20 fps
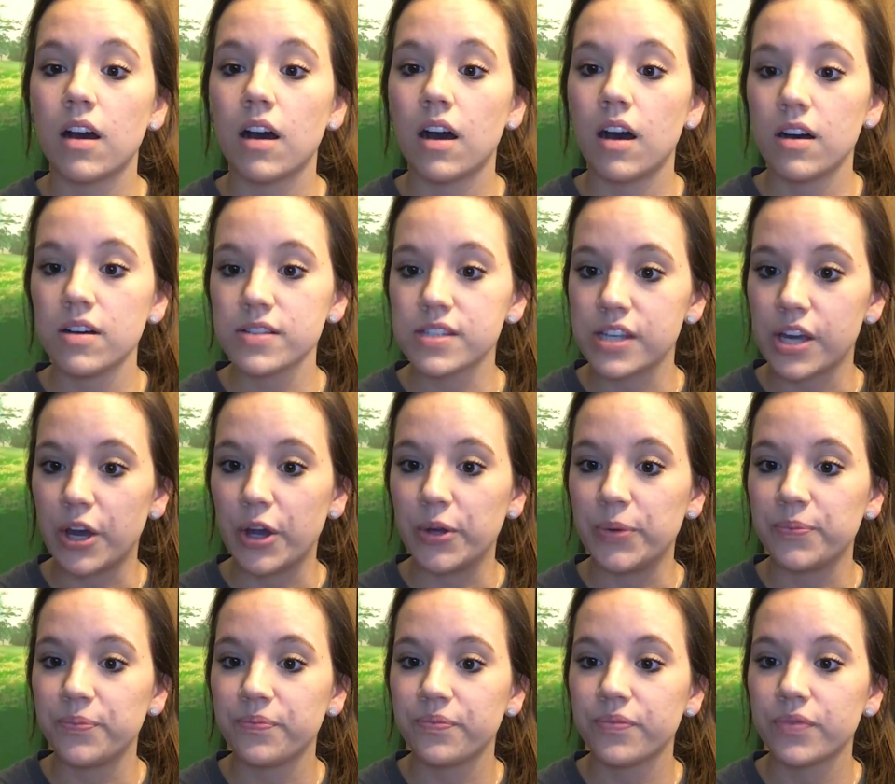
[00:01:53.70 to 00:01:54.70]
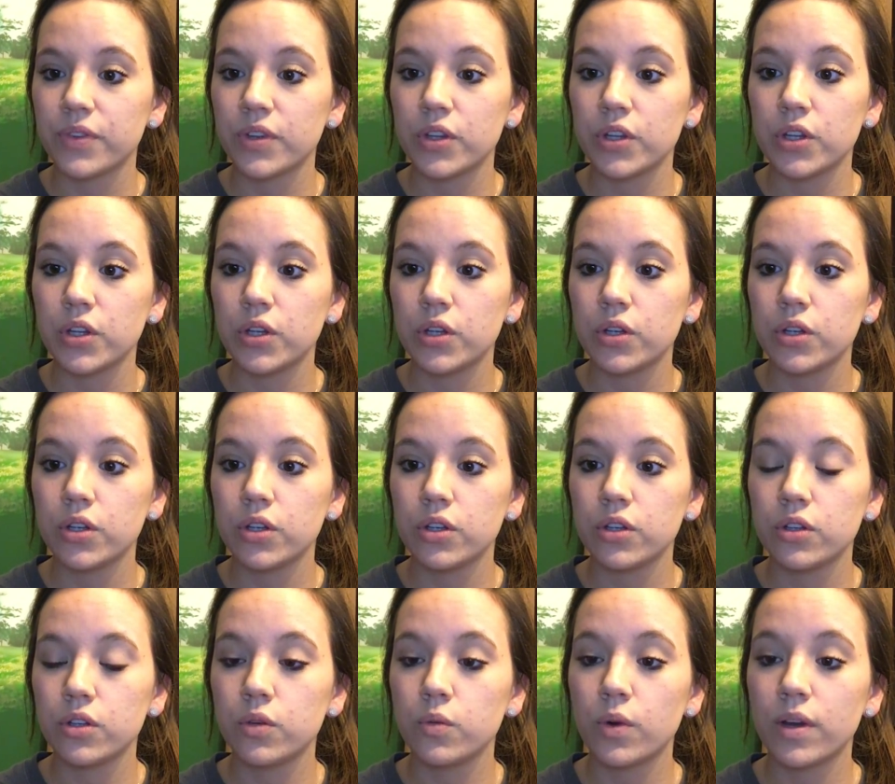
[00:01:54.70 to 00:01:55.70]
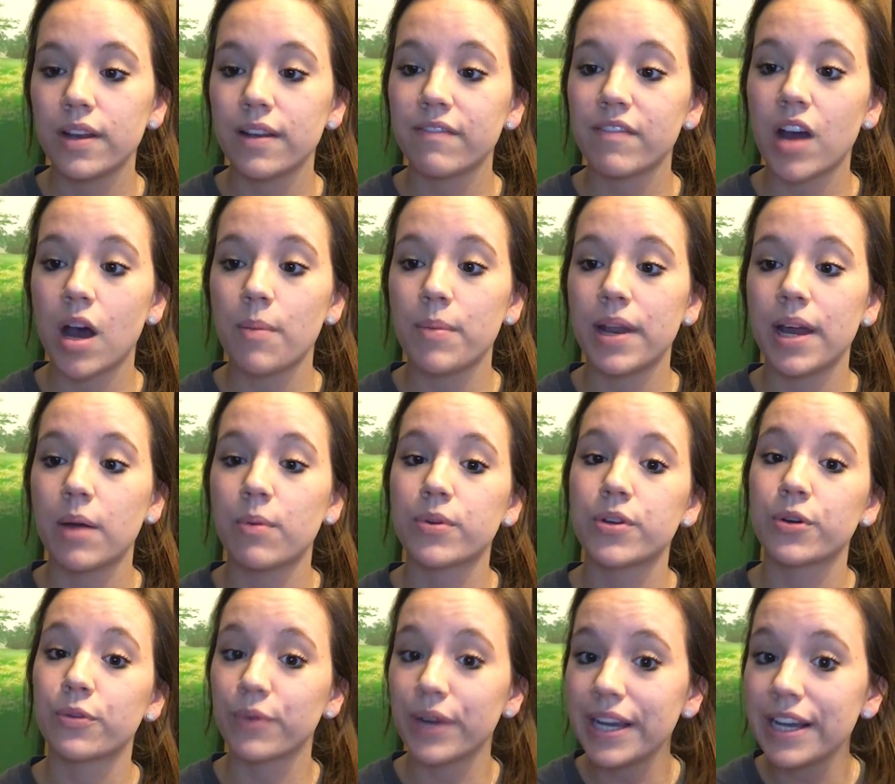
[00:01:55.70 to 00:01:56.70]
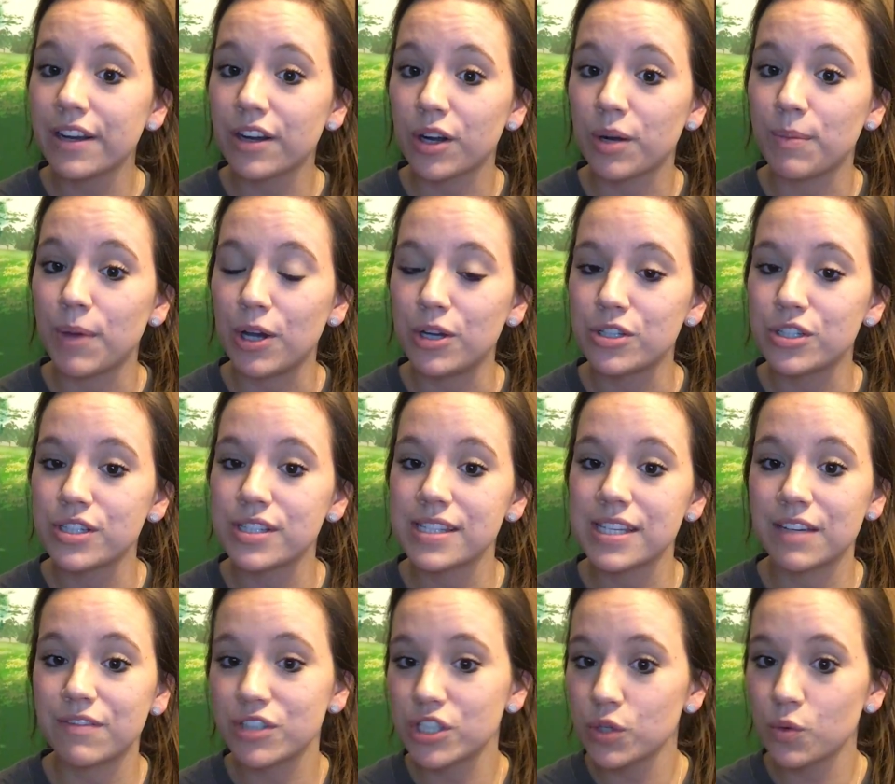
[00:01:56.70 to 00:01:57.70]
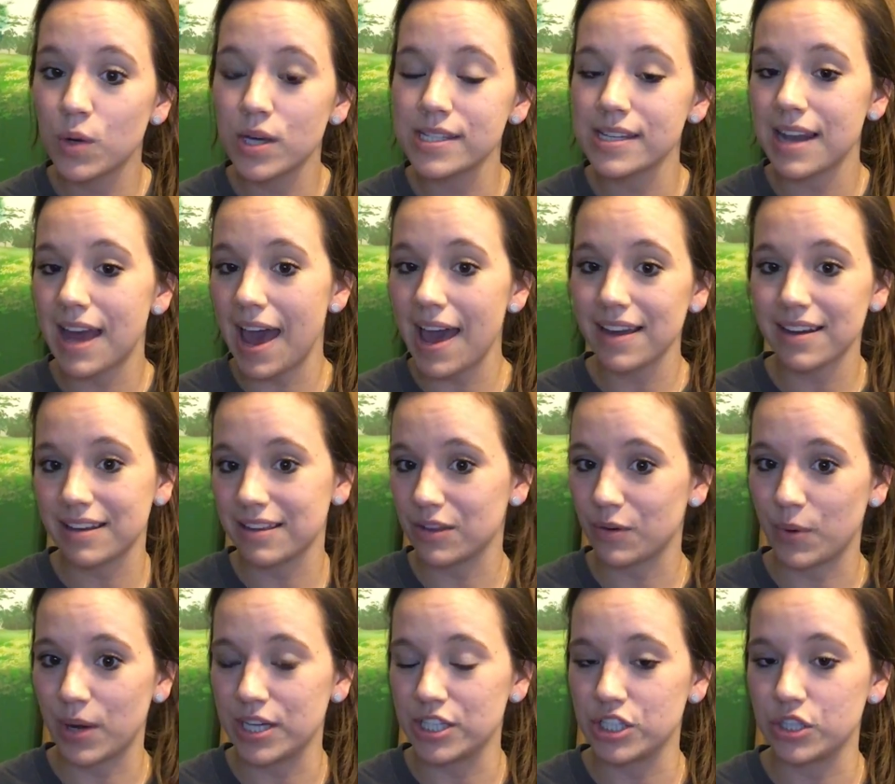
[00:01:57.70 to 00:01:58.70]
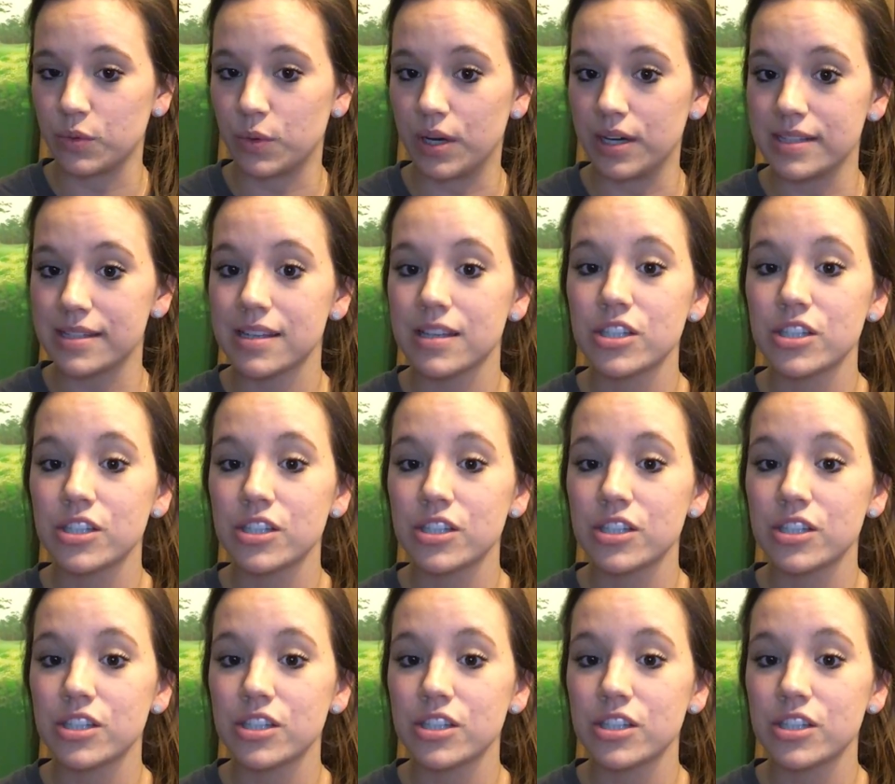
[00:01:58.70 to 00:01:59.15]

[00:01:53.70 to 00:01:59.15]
Also, you wouldn't have not been able to read her emotions if she wasn't acting the way she was.